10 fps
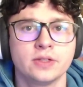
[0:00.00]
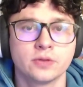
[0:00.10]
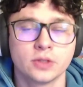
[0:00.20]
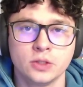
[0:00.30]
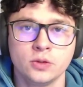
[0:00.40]

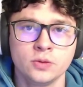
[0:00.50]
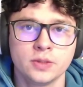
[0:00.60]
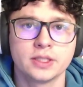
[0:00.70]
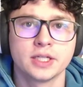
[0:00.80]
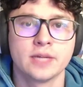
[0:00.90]
for you
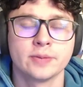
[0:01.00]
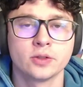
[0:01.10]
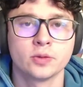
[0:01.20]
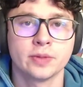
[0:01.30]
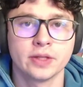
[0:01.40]
in the game that
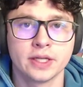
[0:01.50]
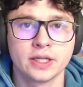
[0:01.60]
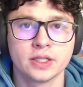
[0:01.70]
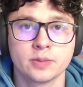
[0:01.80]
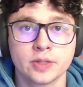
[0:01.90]
you're playing
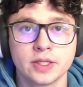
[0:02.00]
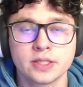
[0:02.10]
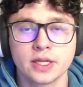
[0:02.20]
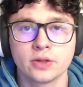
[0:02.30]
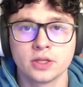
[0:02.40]
and the
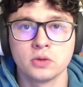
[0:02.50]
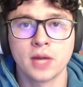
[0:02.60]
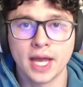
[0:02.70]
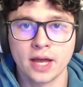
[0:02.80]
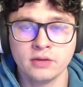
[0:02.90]
playstyle that you
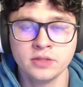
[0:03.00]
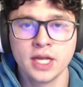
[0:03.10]
have,